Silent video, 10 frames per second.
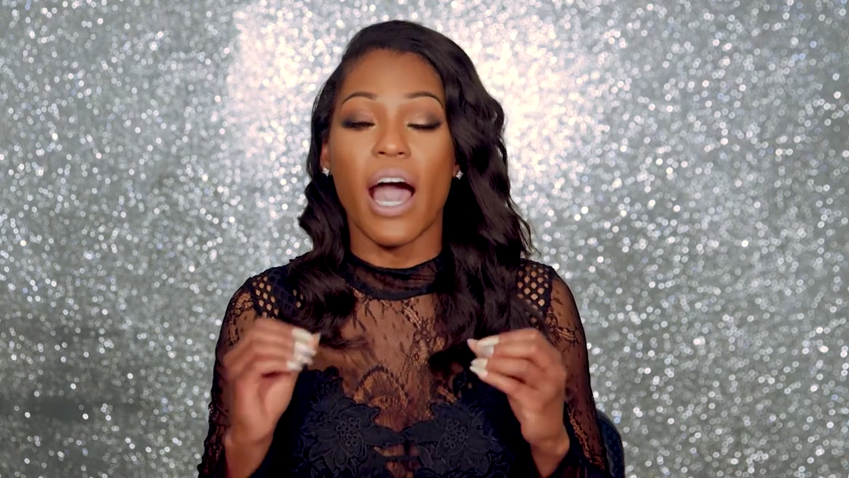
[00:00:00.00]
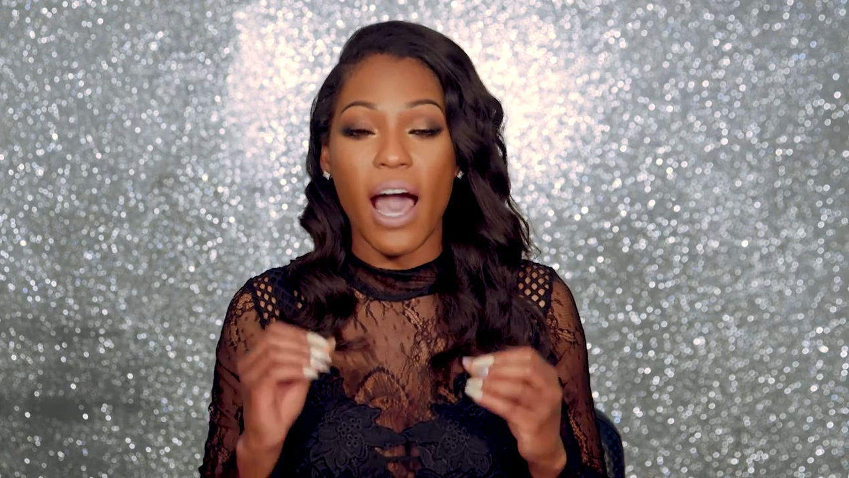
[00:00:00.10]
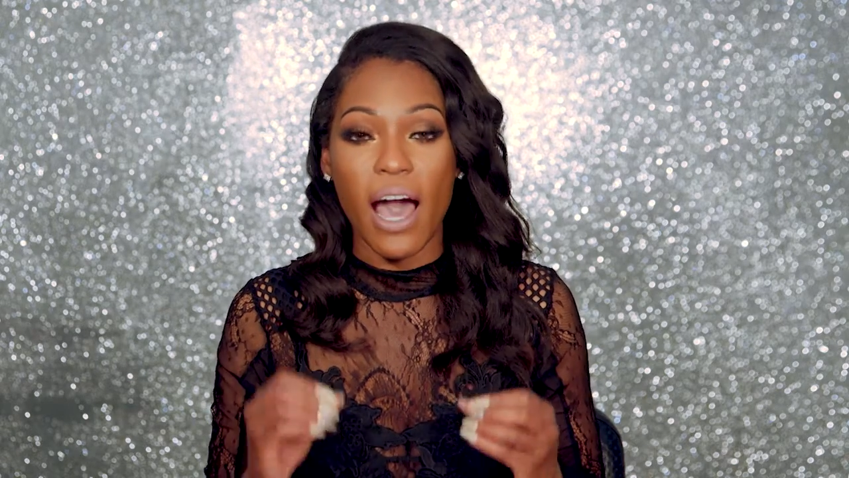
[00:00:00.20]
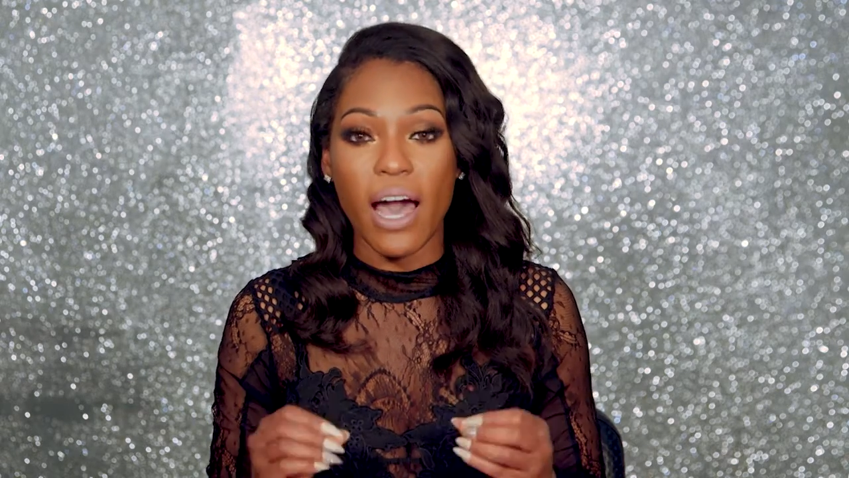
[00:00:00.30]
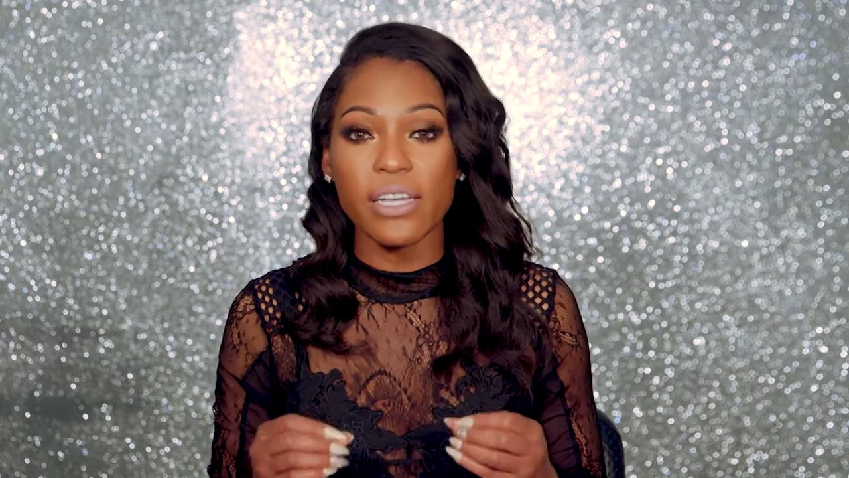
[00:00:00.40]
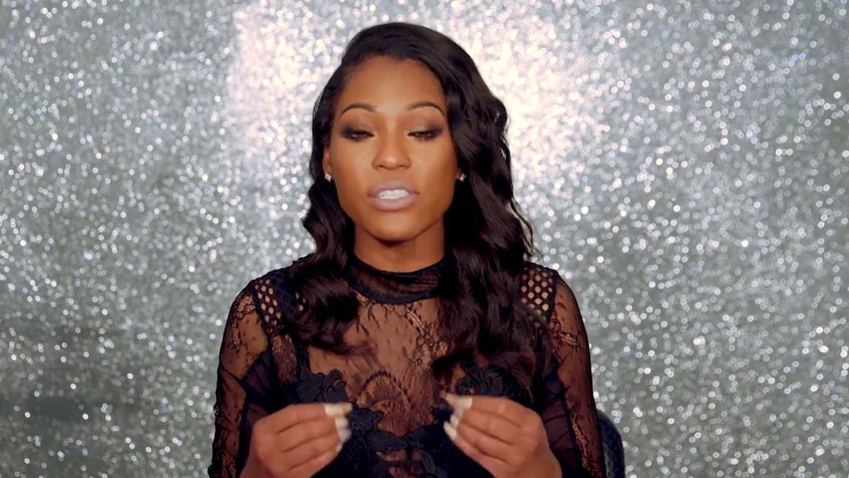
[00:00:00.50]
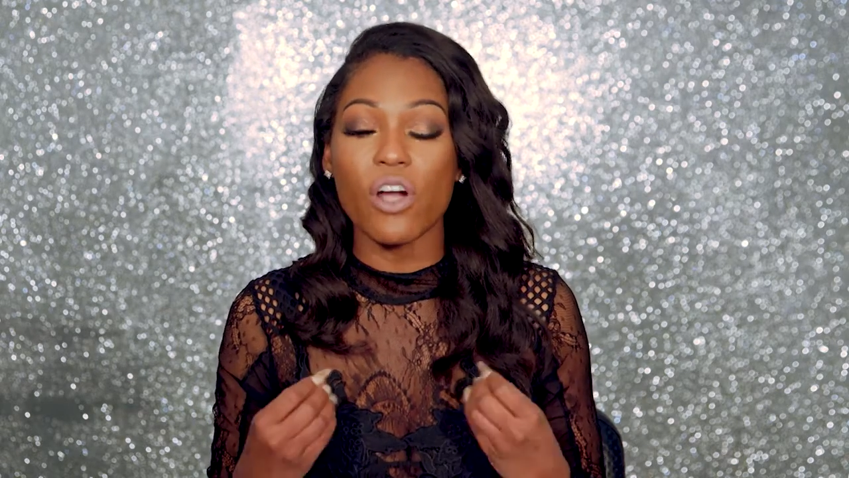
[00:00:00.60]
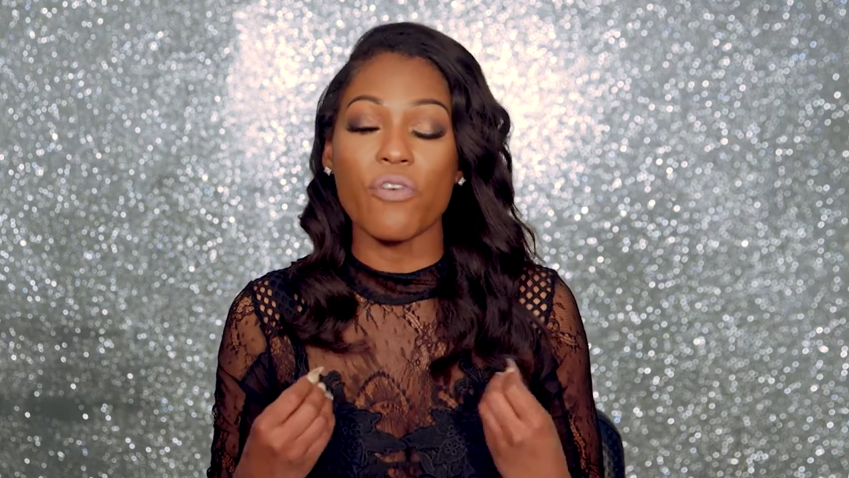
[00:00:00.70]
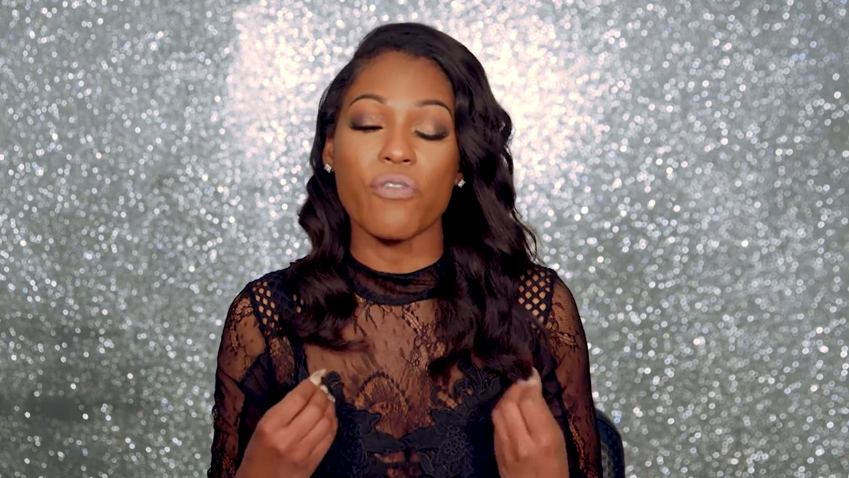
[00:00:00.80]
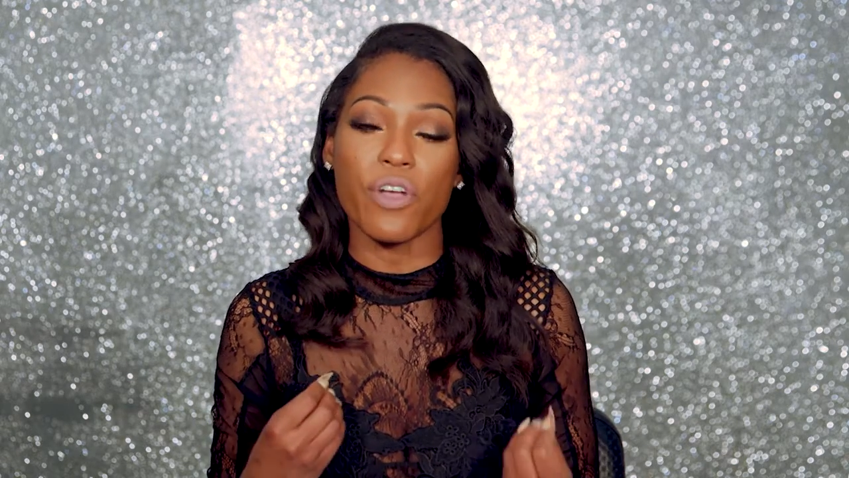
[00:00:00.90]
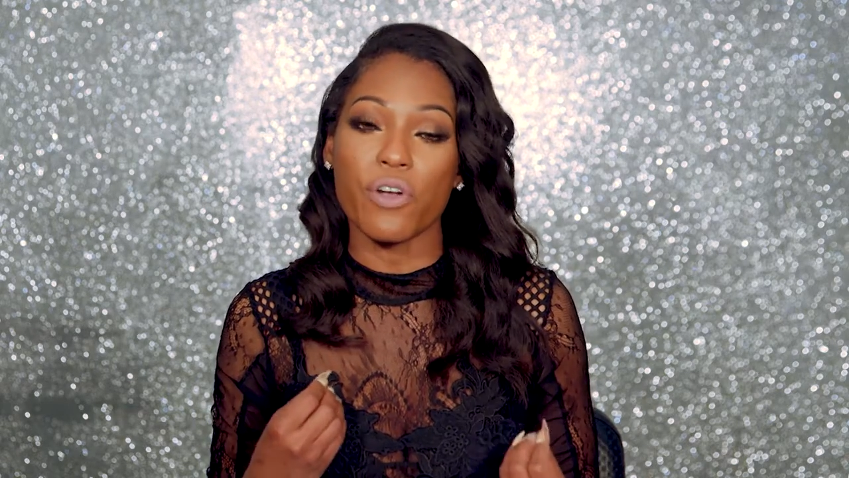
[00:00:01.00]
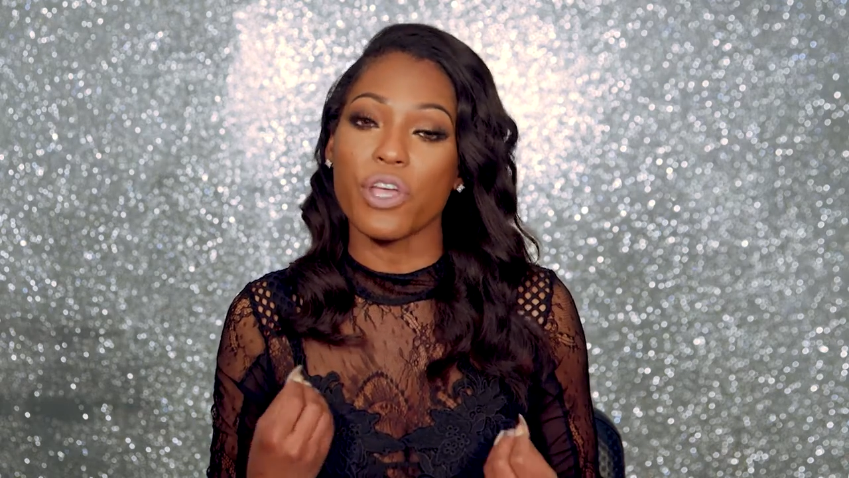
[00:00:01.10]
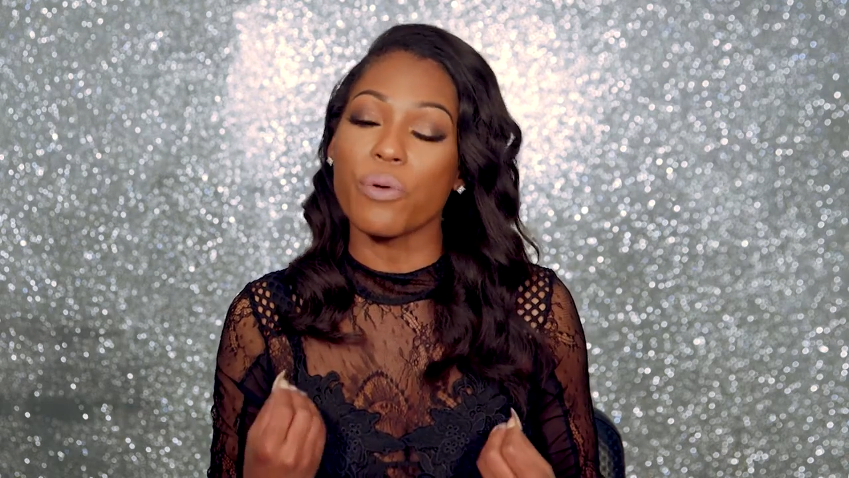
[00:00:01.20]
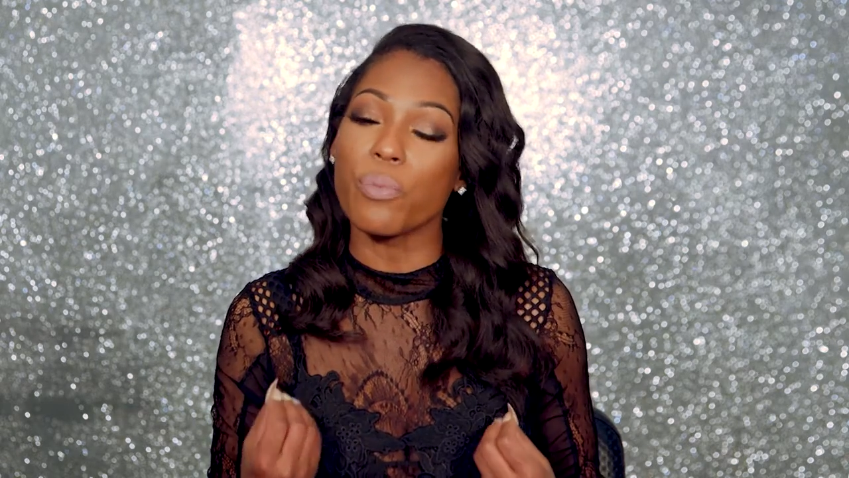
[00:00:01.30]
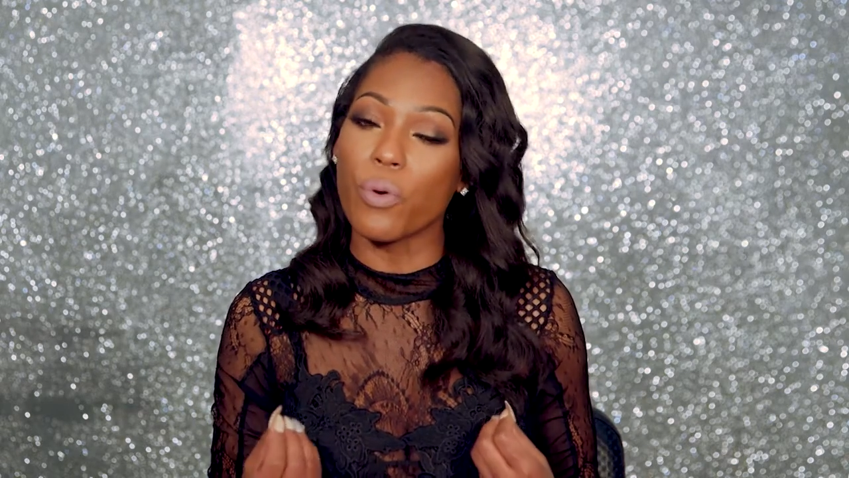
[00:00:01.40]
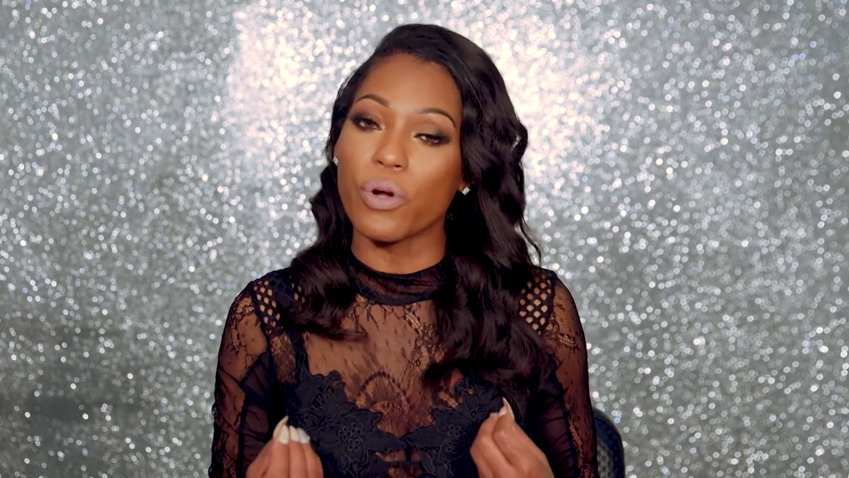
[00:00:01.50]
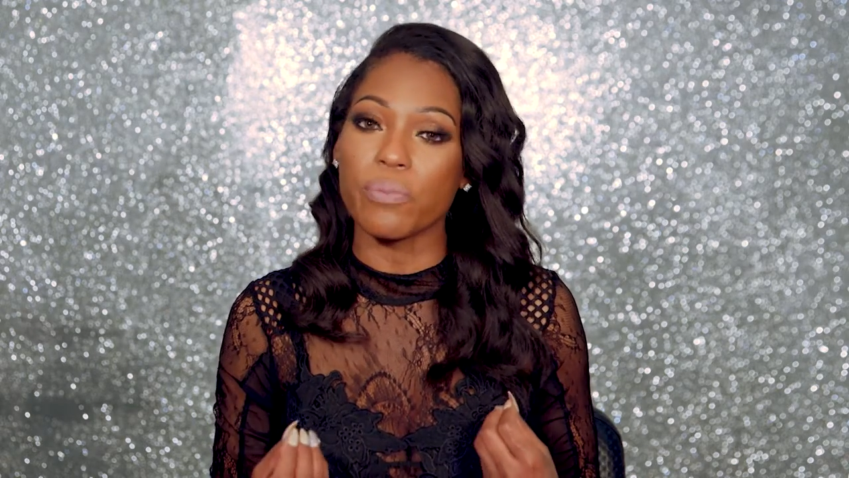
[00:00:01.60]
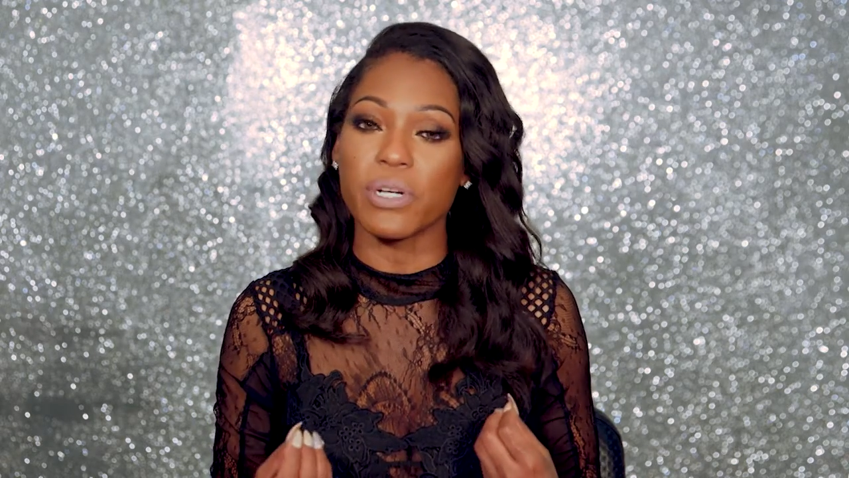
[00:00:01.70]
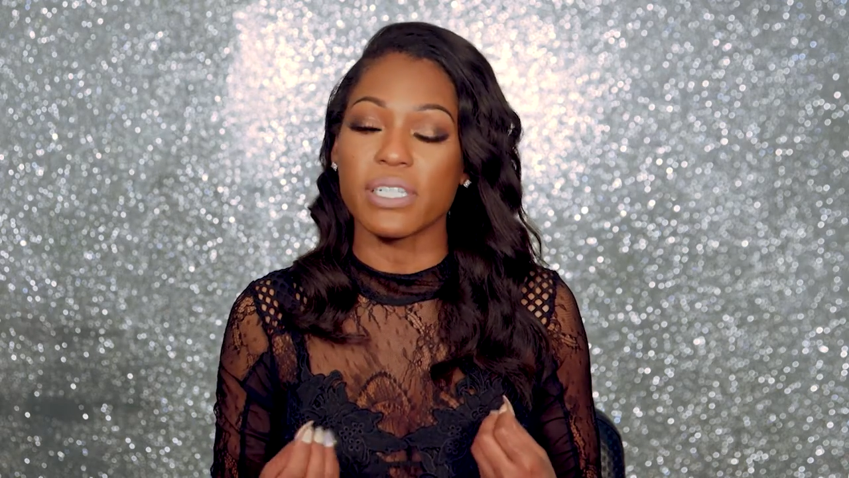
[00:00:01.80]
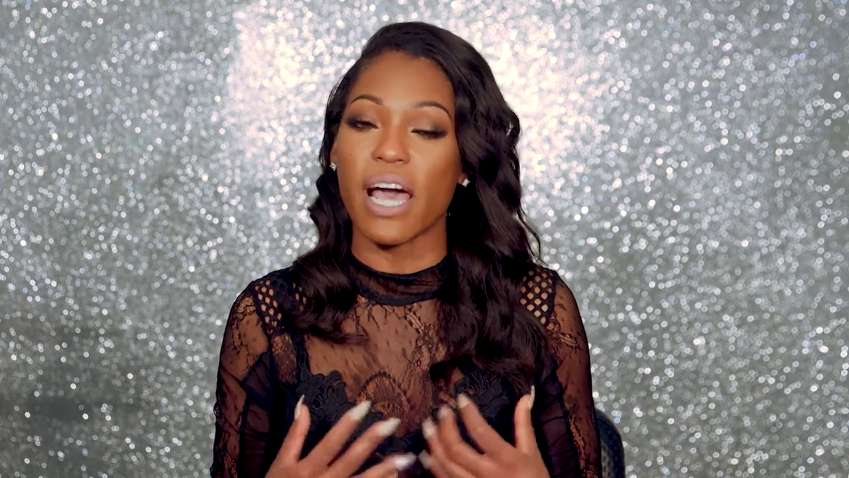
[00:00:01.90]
eyes are very important because